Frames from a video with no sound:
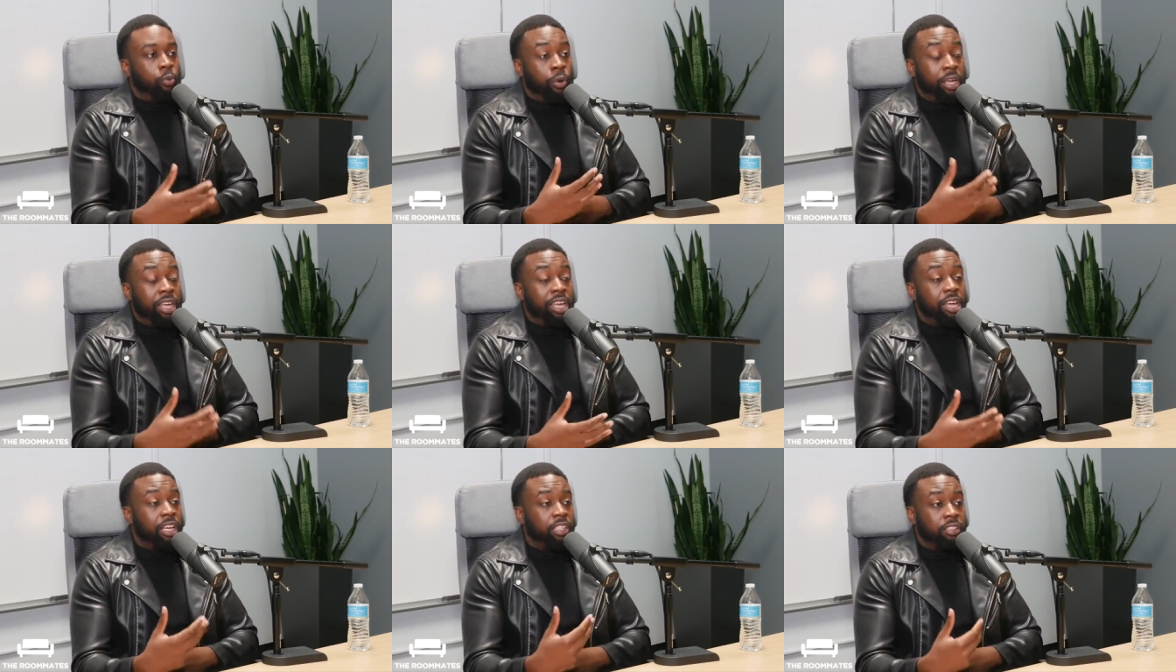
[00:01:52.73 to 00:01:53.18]

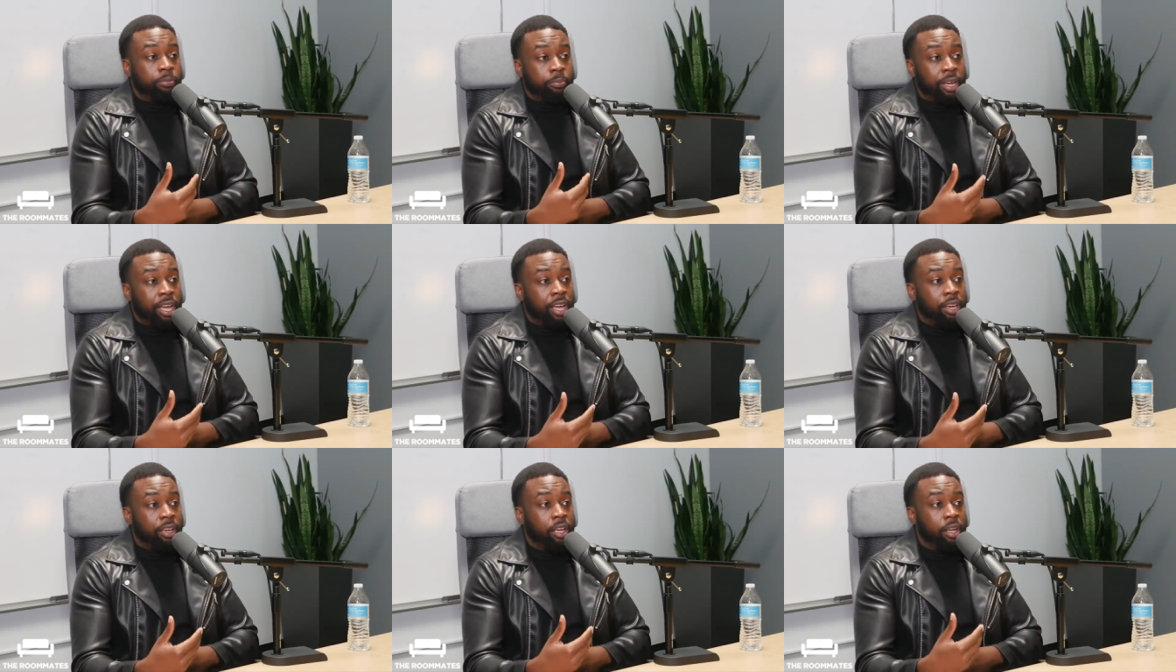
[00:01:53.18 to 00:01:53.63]
we as
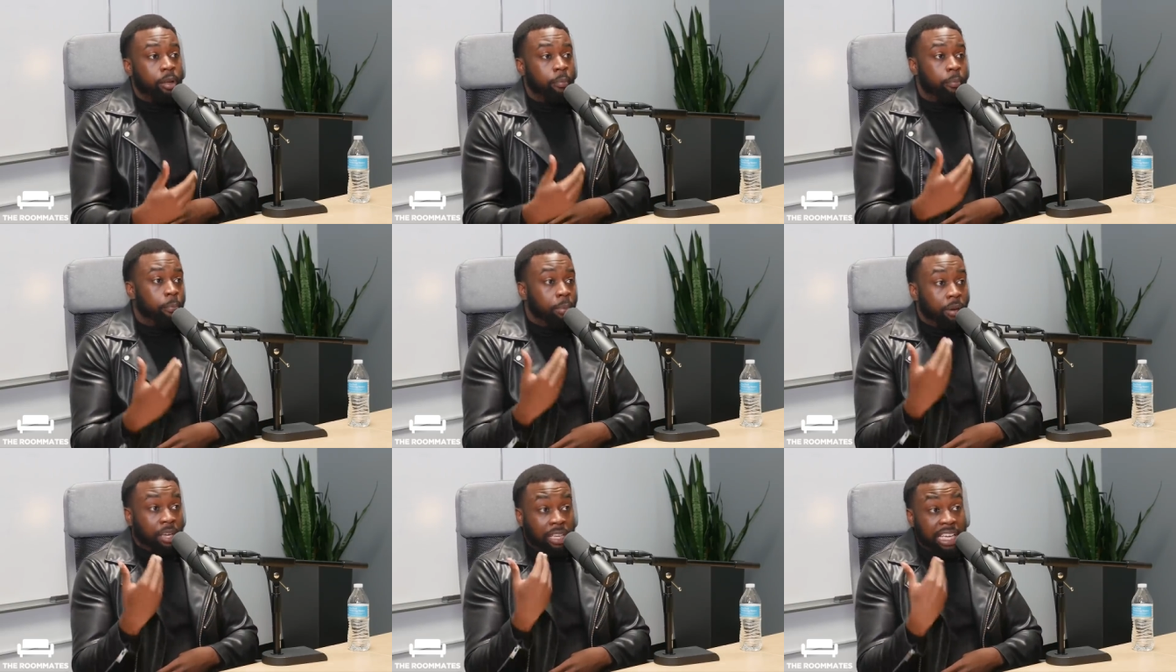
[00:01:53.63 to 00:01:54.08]
men
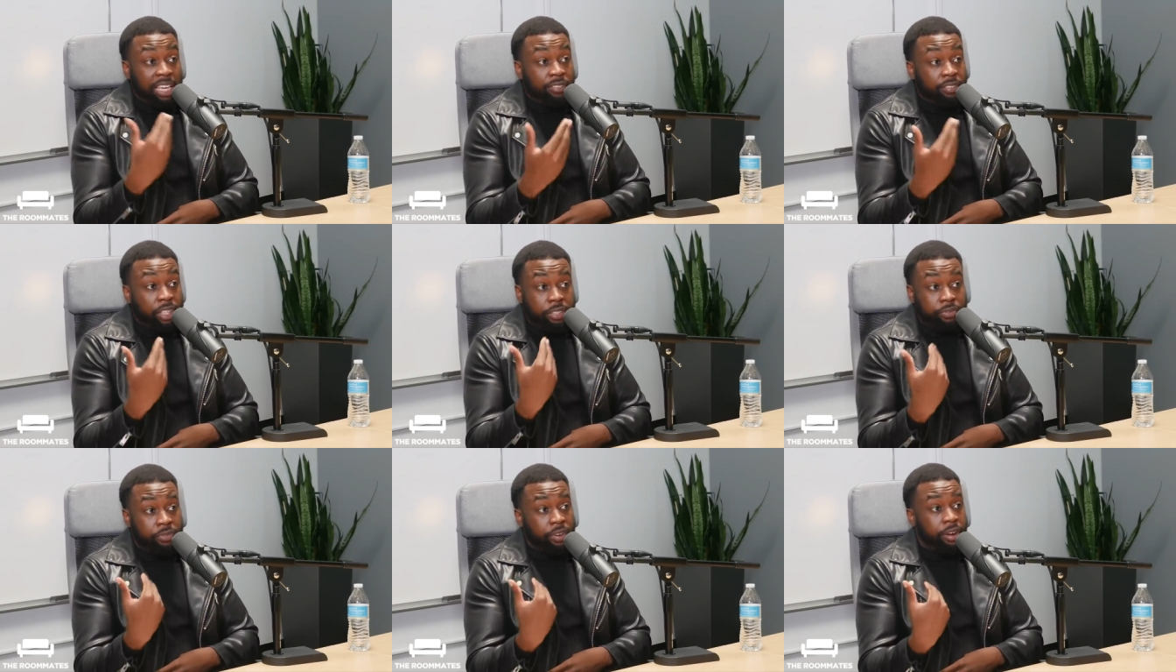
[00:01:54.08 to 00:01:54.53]
believe
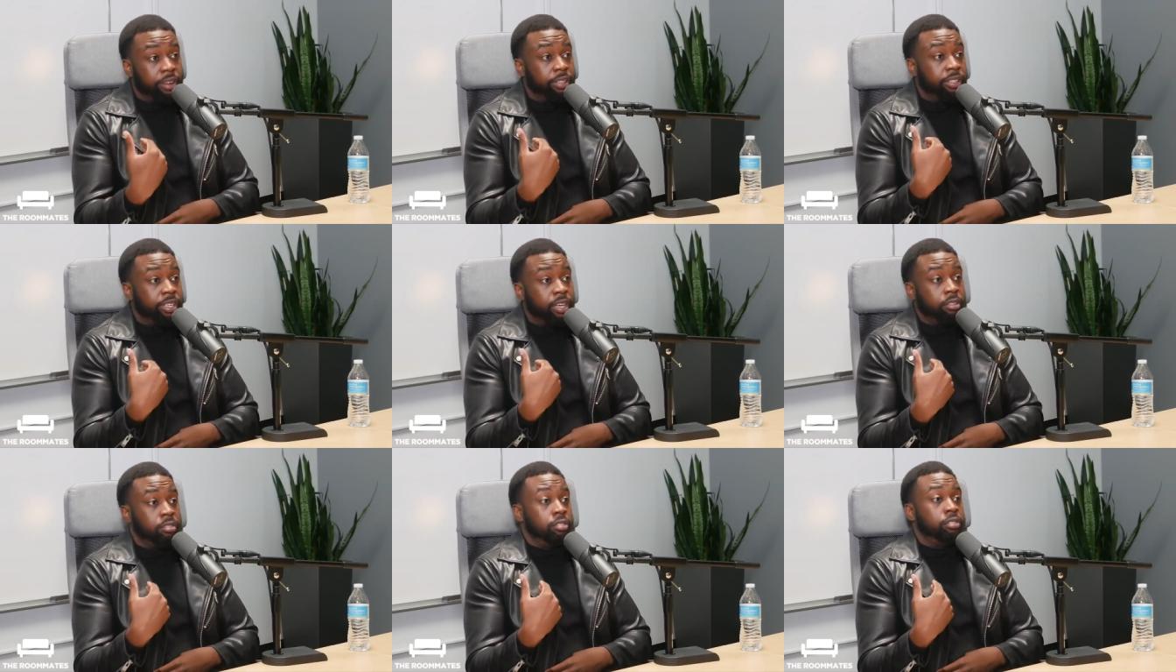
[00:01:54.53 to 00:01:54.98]
these fairy
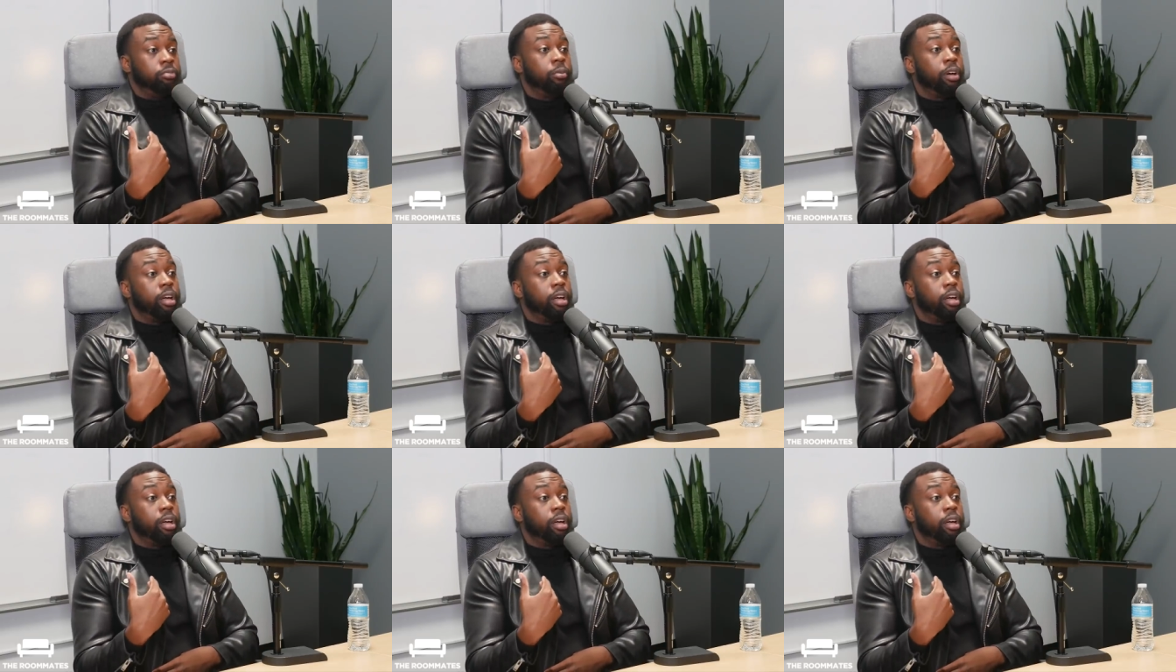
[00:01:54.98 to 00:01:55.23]
tales as